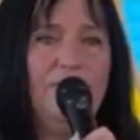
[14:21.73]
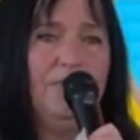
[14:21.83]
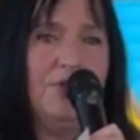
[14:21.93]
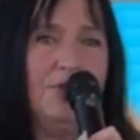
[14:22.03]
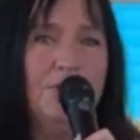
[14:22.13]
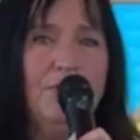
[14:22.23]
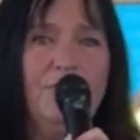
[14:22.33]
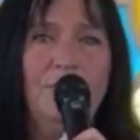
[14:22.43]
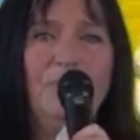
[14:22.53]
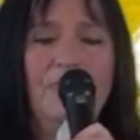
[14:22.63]
do
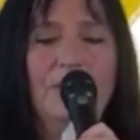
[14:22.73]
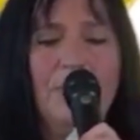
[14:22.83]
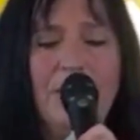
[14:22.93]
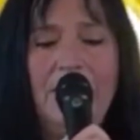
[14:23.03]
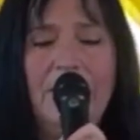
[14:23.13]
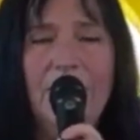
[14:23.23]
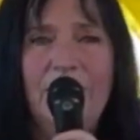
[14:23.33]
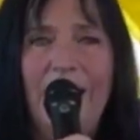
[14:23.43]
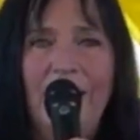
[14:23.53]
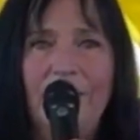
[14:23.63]
from the beginning of
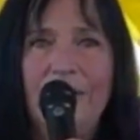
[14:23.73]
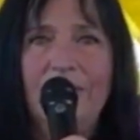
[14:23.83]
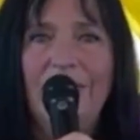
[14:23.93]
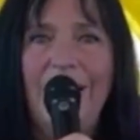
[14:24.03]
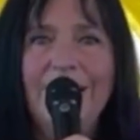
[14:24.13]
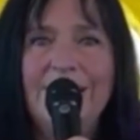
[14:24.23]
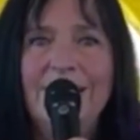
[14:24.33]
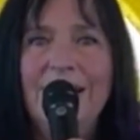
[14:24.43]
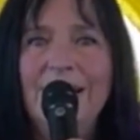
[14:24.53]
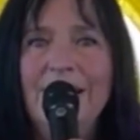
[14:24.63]
Gathering of Light
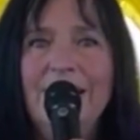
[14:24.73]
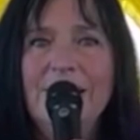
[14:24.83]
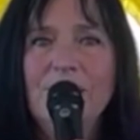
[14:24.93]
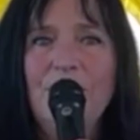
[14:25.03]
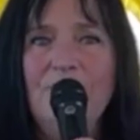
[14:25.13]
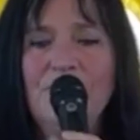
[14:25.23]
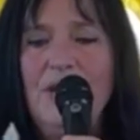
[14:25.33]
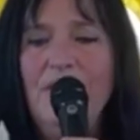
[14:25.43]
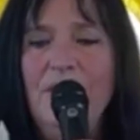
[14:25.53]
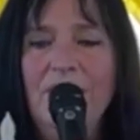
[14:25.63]
is we've
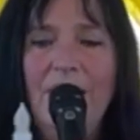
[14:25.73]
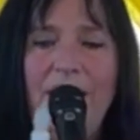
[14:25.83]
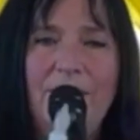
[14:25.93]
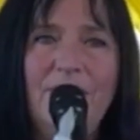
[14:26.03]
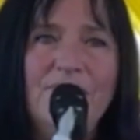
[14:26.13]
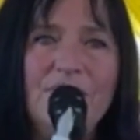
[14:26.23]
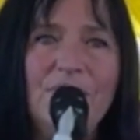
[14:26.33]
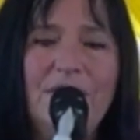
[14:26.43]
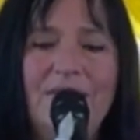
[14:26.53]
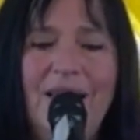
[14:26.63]
shared our light. We've stood
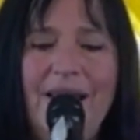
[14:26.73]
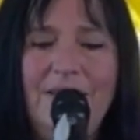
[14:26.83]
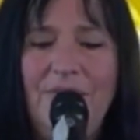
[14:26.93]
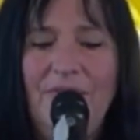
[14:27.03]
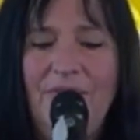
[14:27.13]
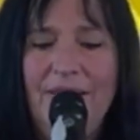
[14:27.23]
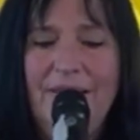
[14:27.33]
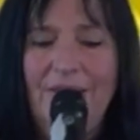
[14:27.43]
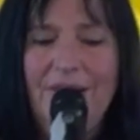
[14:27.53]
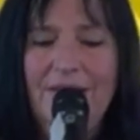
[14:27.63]
in light, we've lit
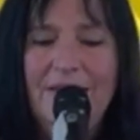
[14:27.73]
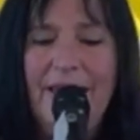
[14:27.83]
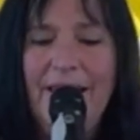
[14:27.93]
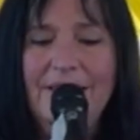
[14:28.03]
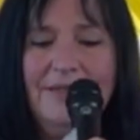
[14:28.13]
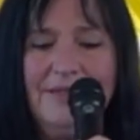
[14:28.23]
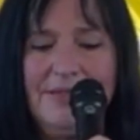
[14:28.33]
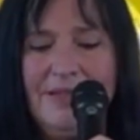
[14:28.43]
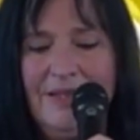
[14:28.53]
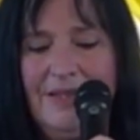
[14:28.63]
our little
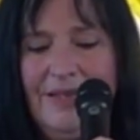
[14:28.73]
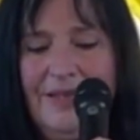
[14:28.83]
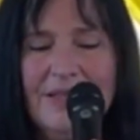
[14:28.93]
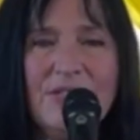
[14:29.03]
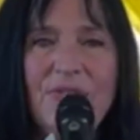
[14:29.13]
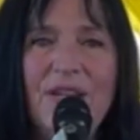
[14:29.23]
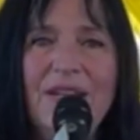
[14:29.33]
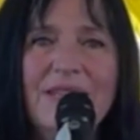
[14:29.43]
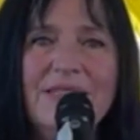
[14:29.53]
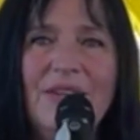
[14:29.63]
candles. It's funny,
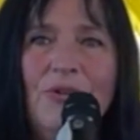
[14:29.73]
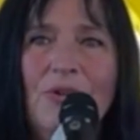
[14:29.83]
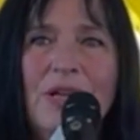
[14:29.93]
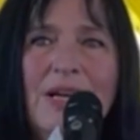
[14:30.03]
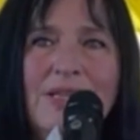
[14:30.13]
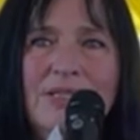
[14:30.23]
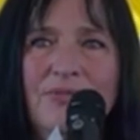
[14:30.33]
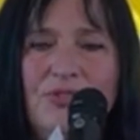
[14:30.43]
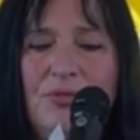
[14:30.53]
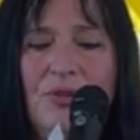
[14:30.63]
as all kinds of
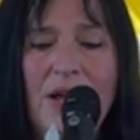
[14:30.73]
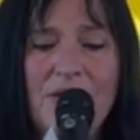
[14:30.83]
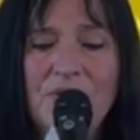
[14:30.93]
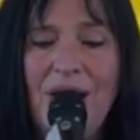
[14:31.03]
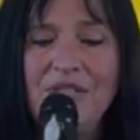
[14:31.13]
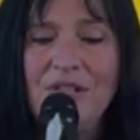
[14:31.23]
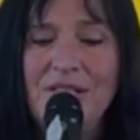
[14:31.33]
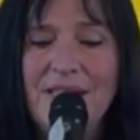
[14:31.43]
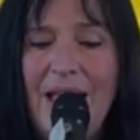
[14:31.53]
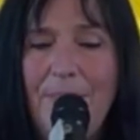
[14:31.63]

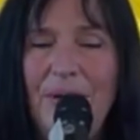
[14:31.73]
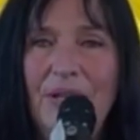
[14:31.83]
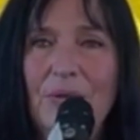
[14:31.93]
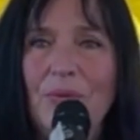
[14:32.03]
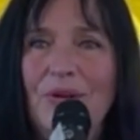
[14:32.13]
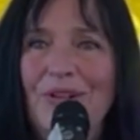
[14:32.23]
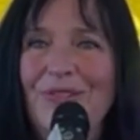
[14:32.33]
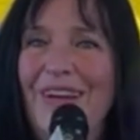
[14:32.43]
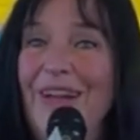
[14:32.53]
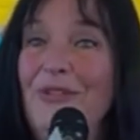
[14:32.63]
tragedies happen in the world,
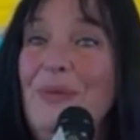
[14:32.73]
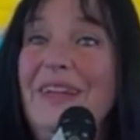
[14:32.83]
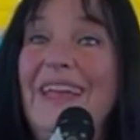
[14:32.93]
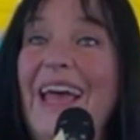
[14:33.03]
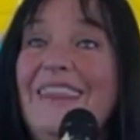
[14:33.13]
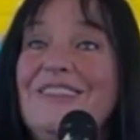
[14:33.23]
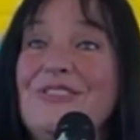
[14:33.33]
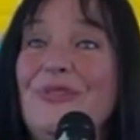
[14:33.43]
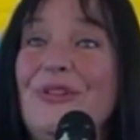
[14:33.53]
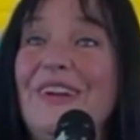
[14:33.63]
right? Everybody gathers
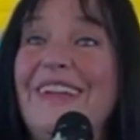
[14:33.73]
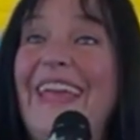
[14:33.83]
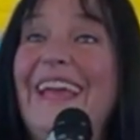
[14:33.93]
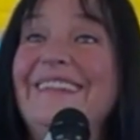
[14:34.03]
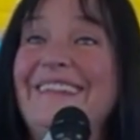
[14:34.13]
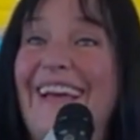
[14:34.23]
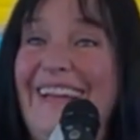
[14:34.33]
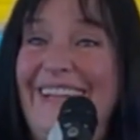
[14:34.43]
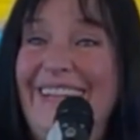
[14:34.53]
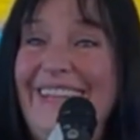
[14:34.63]
for a candle
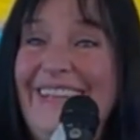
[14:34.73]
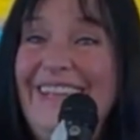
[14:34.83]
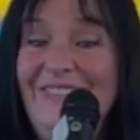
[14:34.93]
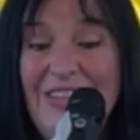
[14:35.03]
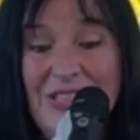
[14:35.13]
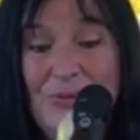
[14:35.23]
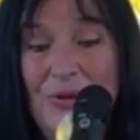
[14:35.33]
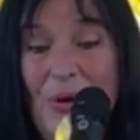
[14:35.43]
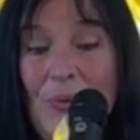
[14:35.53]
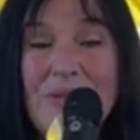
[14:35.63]
lighting because we're
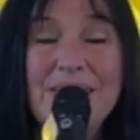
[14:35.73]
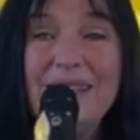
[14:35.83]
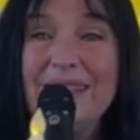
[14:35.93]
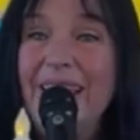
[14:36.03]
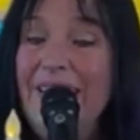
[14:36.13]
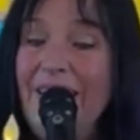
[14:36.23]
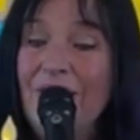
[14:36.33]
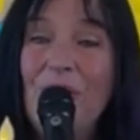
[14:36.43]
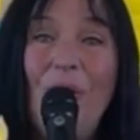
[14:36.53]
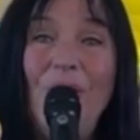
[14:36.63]
always that
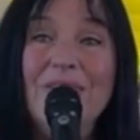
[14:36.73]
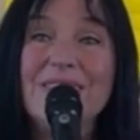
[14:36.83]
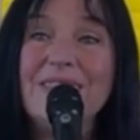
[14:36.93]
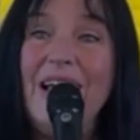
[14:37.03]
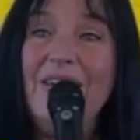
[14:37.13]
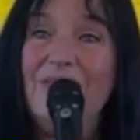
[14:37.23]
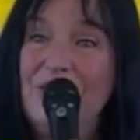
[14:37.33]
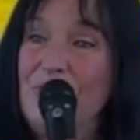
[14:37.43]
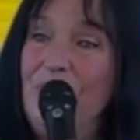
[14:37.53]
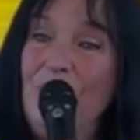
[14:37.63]
inner cool inside of
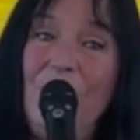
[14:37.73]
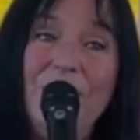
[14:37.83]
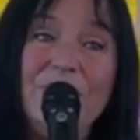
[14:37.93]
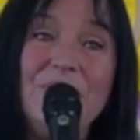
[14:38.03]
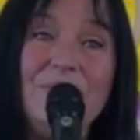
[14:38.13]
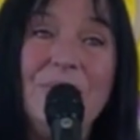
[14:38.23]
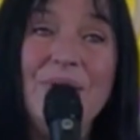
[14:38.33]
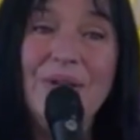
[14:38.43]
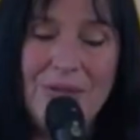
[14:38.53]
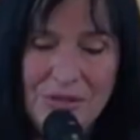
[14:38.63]
us, and we want to
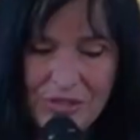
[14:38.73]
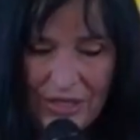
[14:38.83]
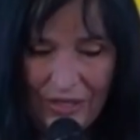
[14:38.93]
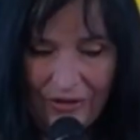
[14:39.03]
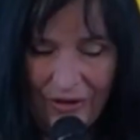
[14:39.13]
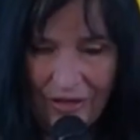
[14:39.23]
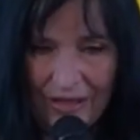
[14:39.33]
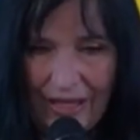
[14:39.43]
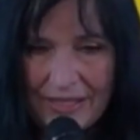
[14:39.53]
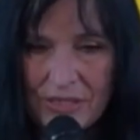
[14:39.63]
share our
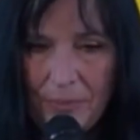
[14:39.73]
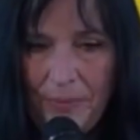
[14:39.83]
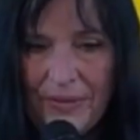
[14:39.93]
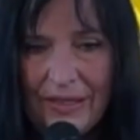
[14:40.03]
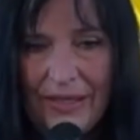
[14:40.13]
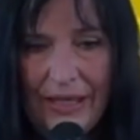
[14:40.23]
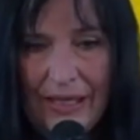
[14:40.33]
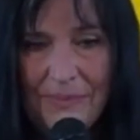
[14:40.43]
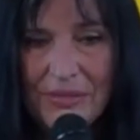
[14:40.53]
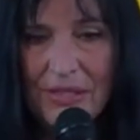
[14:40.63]
light. So put the
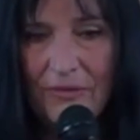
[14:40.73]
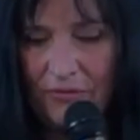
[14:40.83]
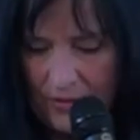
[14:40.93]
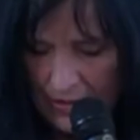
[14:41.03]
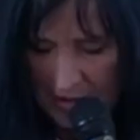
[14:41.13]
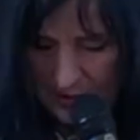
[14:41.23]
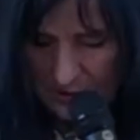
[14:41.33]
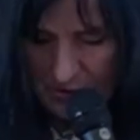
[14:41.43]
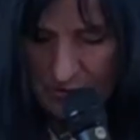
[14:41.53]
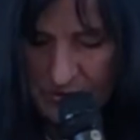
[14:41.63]
names of
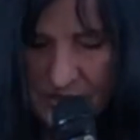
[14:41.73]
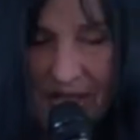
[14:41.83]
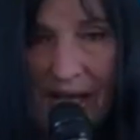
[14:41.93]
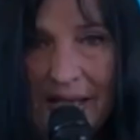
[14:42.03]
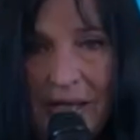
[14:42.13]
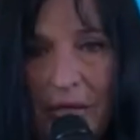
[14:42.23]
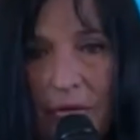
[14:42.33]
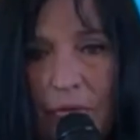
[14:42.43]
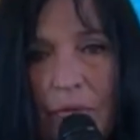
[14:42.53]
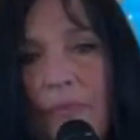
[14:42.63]
those that
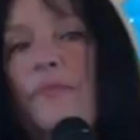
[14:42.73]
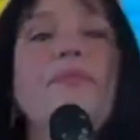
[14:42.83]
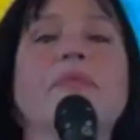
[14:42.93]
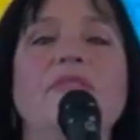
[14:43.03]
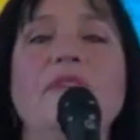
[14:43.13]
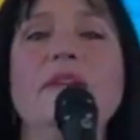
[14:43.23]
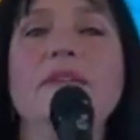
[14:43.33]
you feel